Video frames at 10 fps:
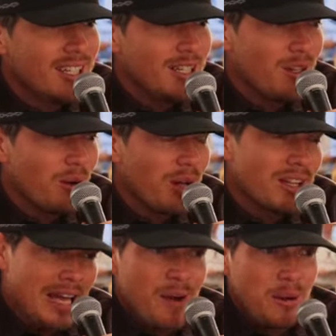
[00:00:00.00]
you know,
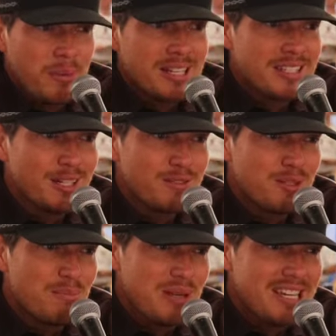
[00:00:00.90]
allowing myself
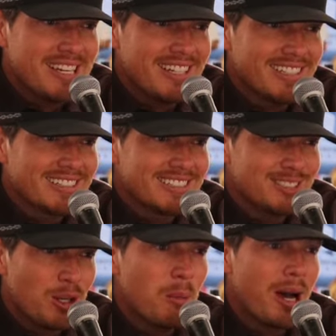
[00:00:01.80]
to be
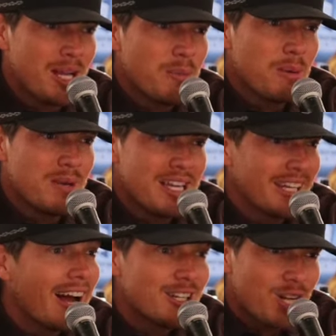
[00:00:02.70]
nobody but me
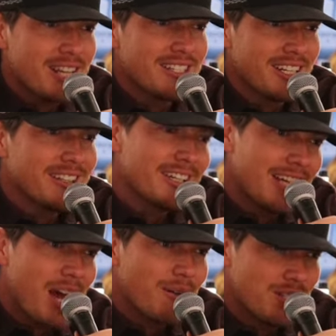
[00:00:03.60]
and not chase anything
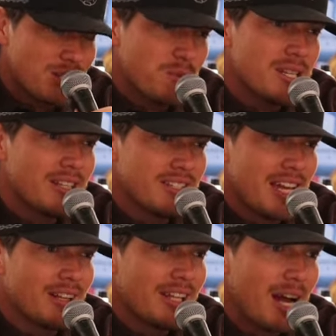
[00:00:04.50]
now and just be the
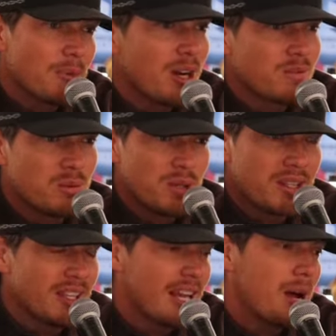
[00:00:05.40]
sound that I'm comfortable
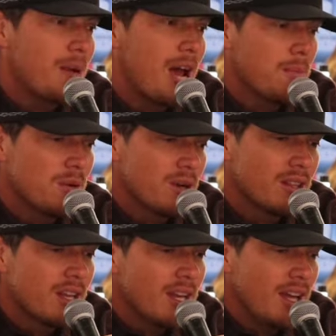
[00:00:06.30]
with and that I'm happy
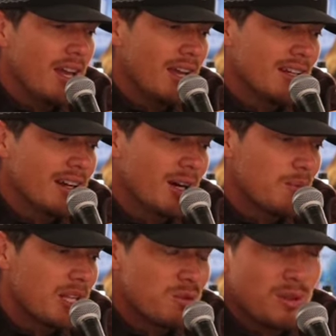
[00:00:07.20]
with. And
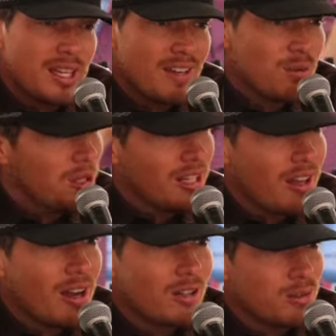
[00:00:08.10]
that's really given me a
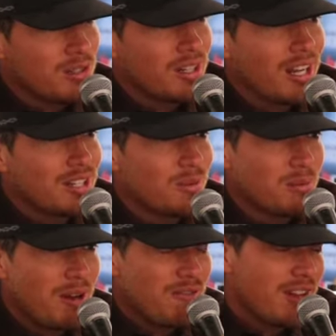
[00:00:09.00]
lot closer connection
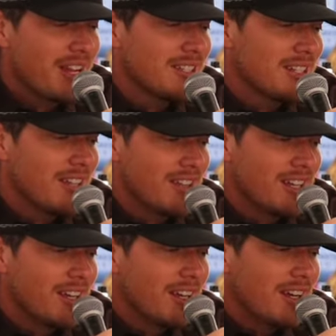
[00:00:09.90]
with my fans. And I think,